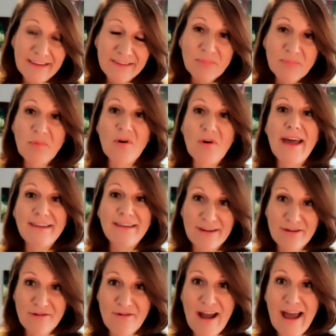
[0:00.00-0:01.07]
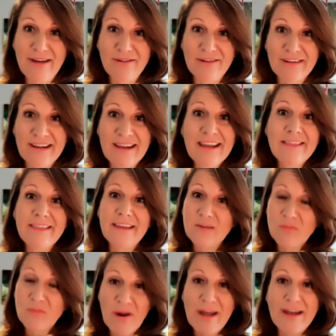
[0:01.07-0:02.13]
They spread it around. They
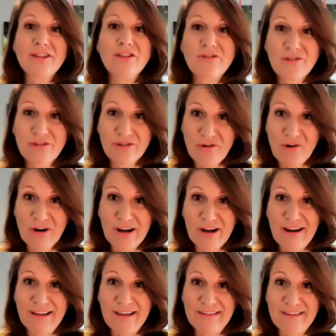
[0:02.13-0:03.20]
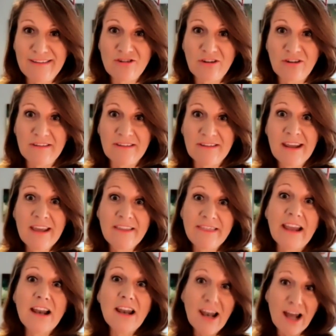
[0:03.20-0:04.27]
spread it through their organizations.
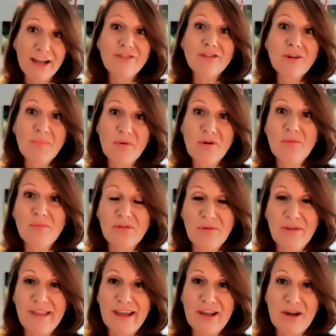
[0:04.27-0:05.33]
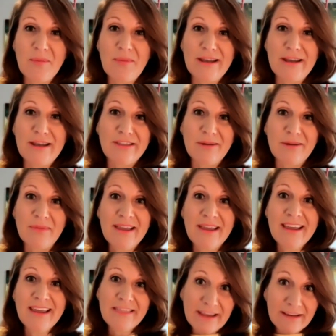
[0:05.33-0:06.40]
They light up rooms when they come into them.
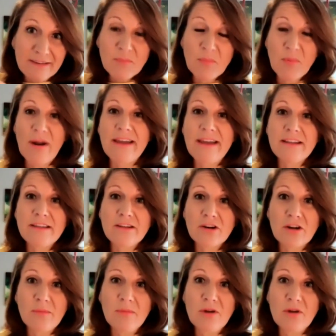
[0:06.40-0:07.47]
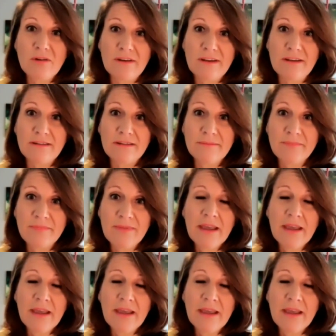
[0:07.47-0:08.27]
They spread it in their communities.